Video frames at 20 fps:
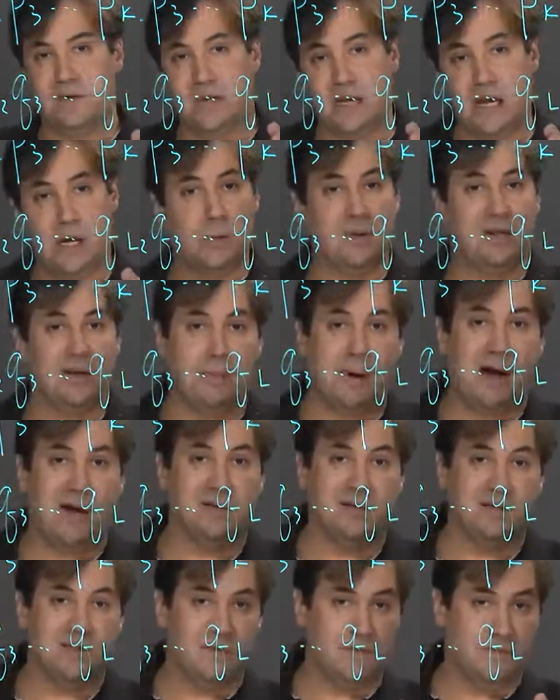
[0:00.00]
equal
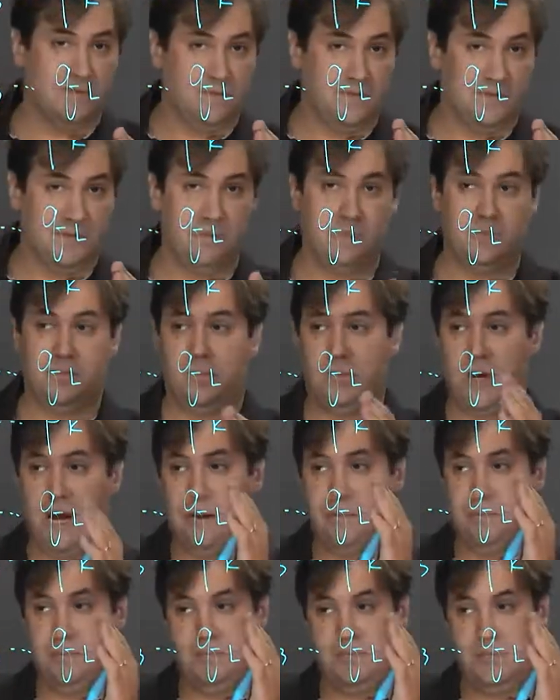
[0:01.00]
amounts of
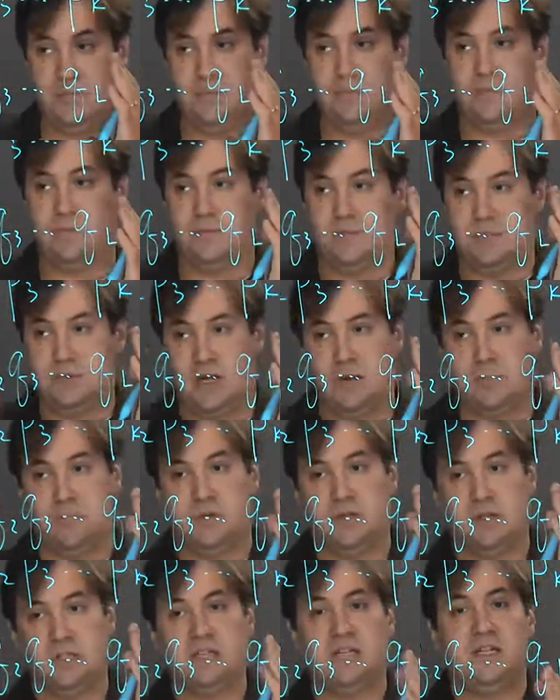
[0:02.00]
prime
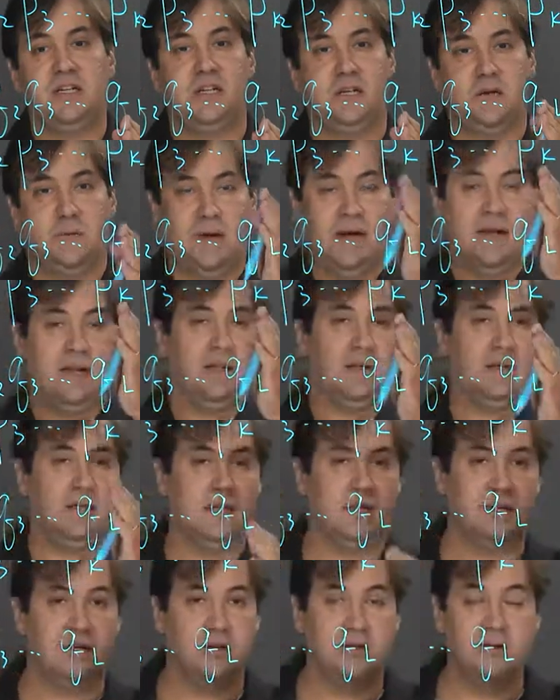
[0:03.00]
numbers here and
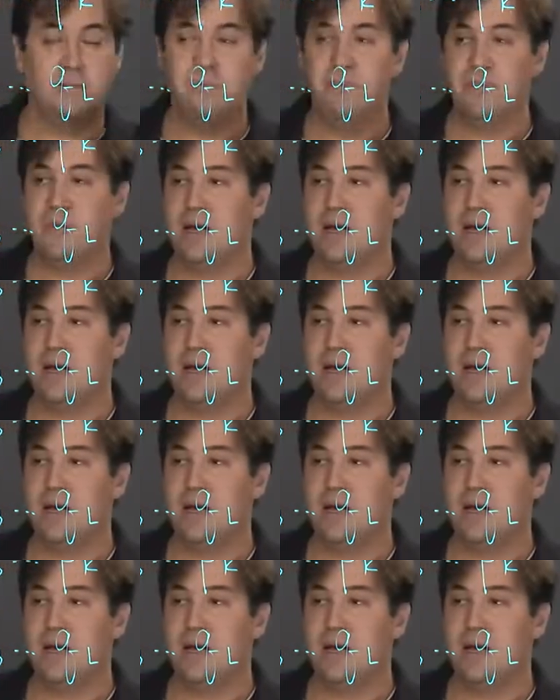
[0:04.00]
here.